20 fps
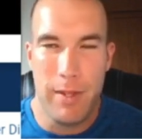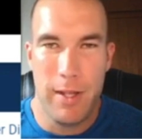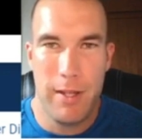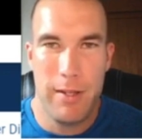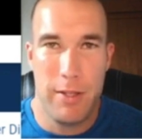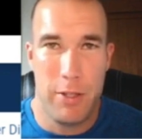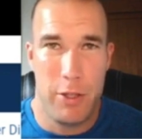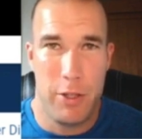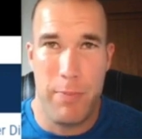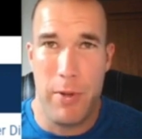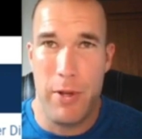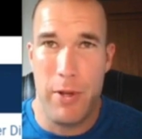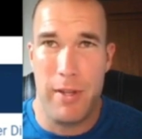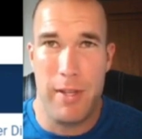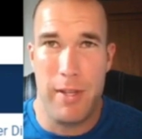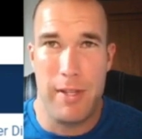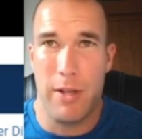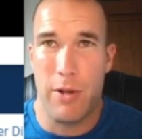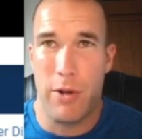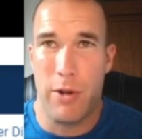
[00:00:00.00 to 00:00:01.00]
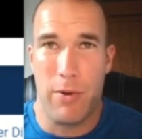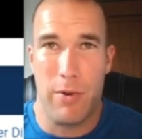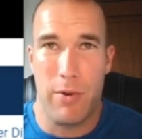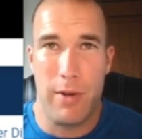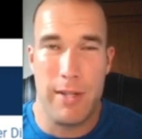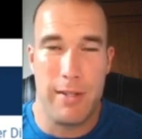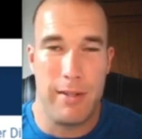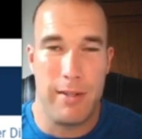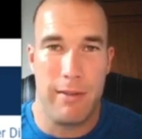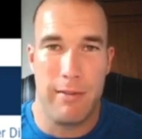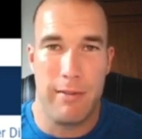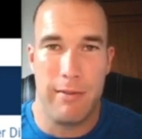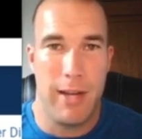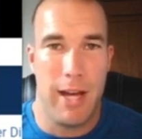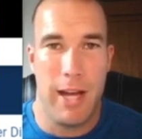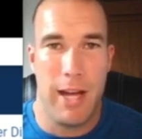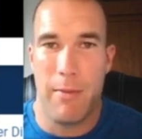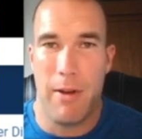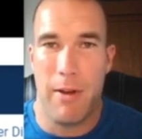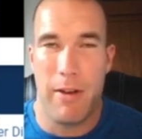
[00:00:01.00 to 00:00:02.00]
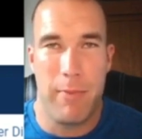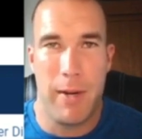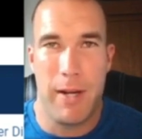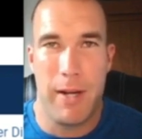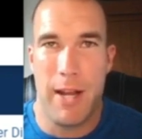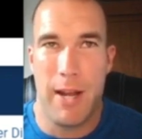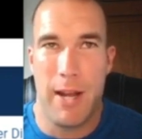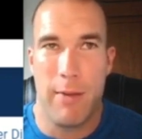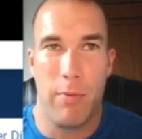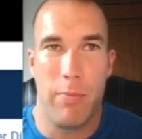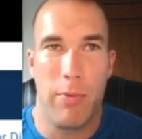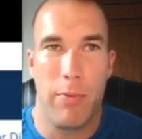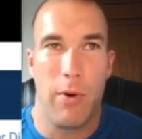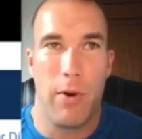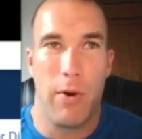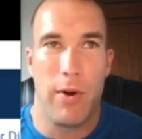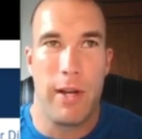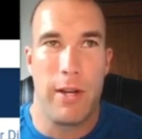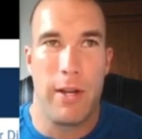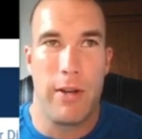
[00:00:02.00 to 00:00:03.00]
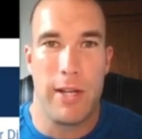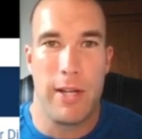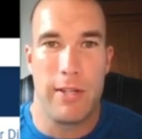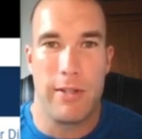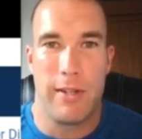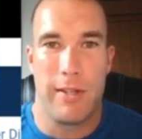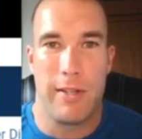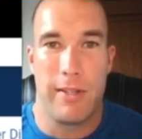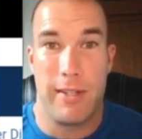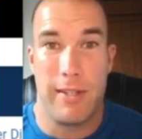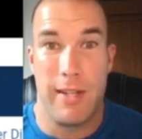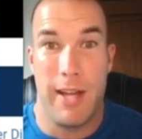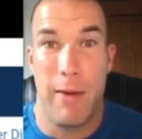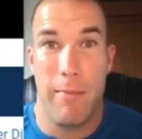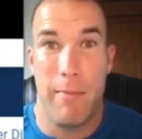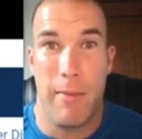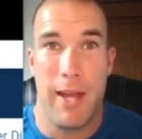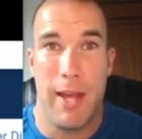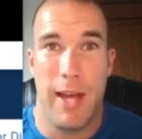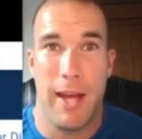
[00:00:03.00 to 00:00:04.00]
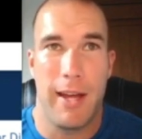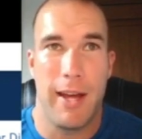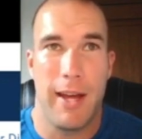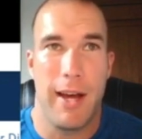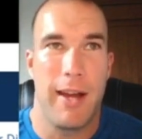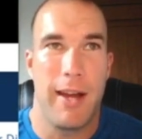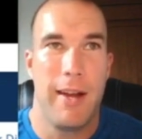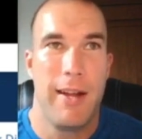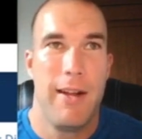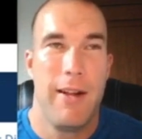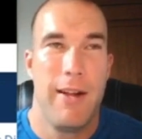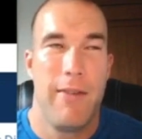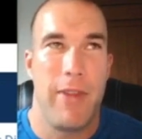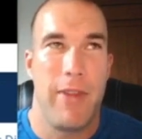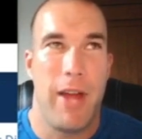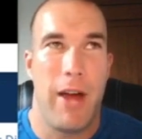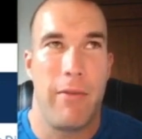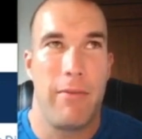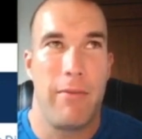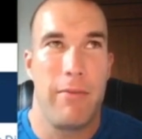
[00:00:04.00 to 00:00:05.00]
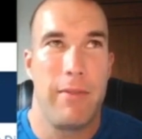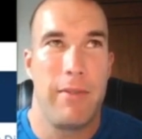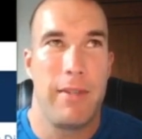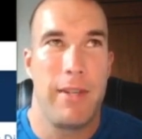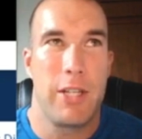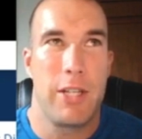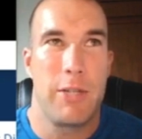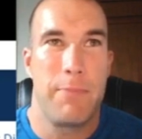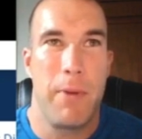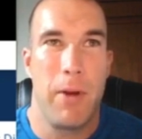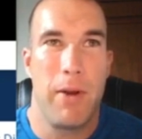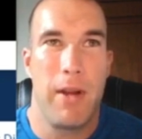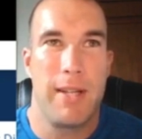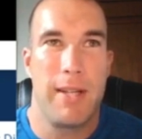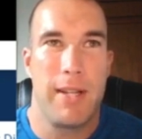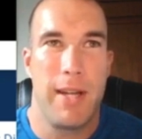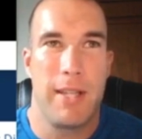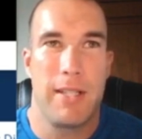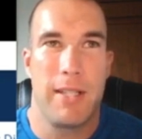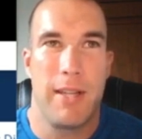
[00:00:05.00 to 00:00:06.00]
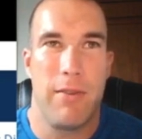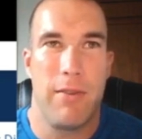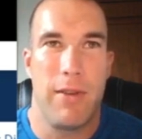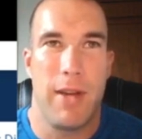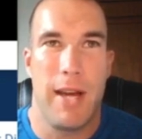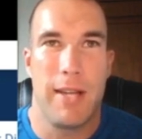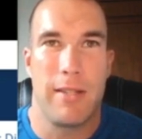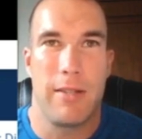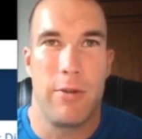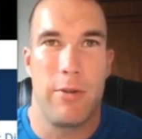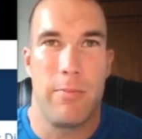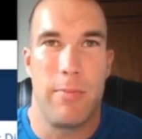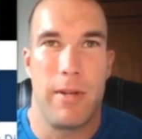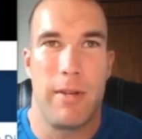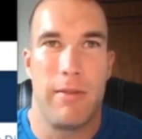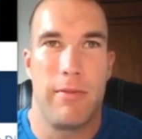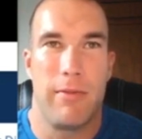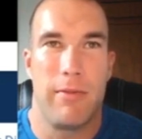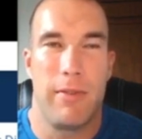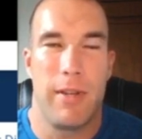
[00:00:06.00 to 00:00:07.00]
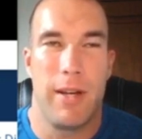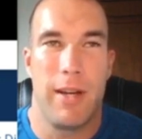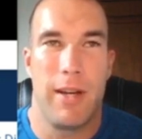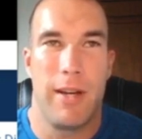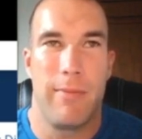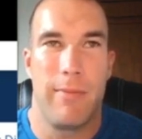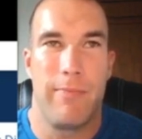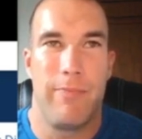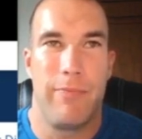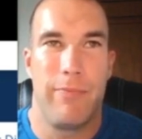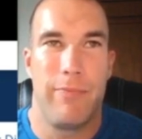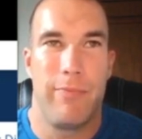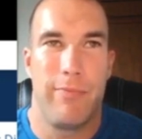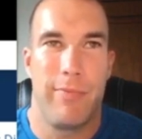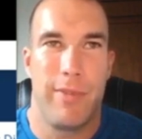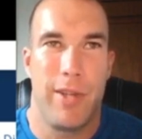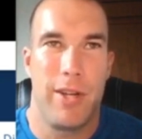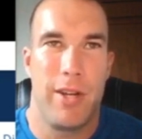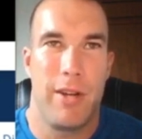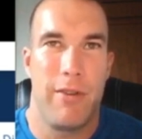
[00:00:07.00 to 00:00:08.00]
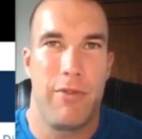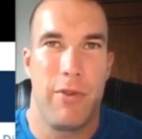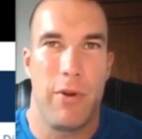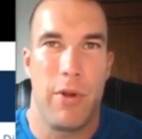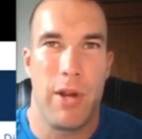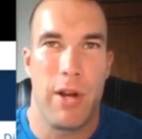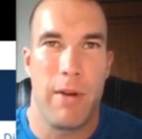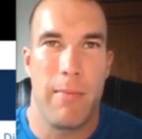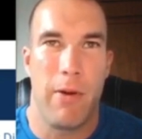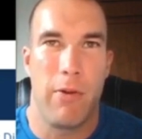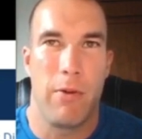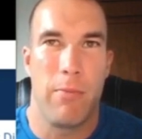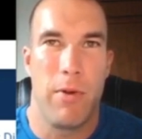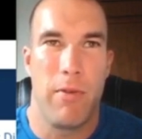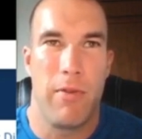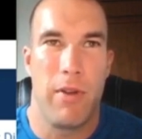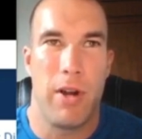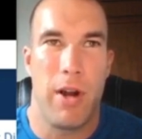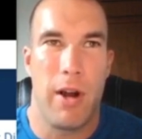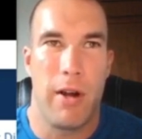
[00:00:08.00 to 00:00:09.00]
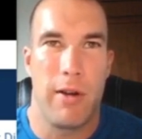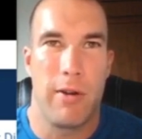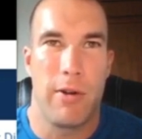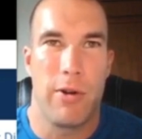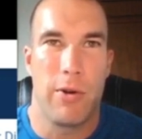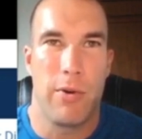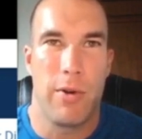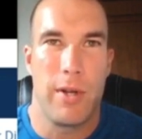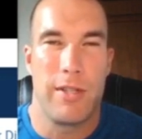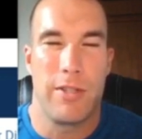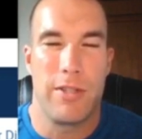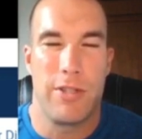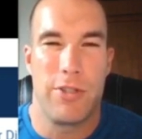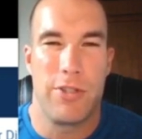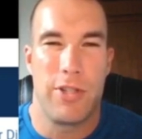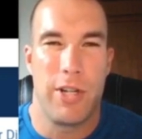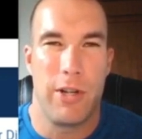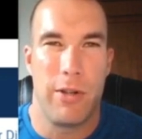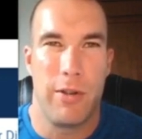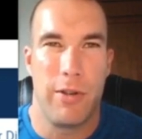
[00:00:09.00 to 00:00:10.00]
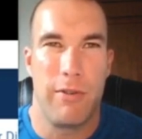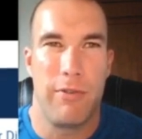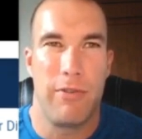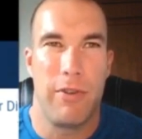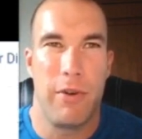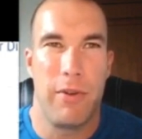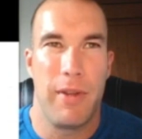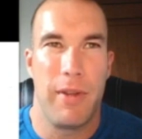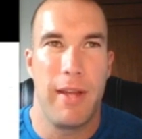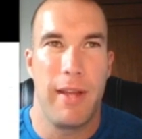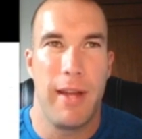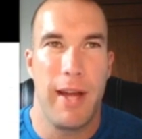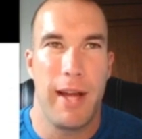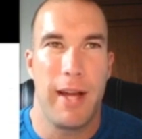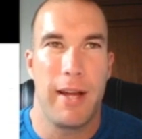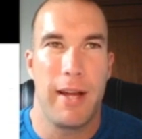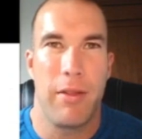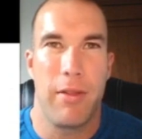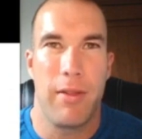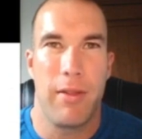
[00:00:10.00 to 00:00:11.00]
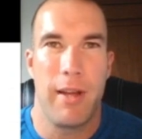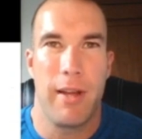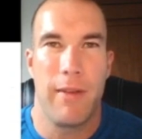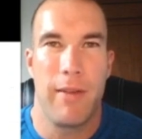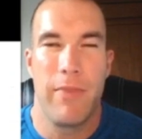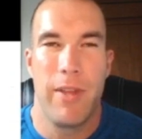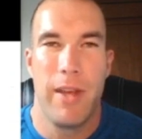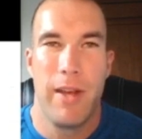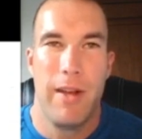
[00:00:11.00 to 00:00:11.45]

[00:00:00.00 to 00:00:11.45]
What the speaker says: disputed these inquiries, got them off my damn report, and you guys are going to see how many I got. Now, Experian does give you guys a little bit of good info here about removing hard inquiries and just general info and that kind of thing.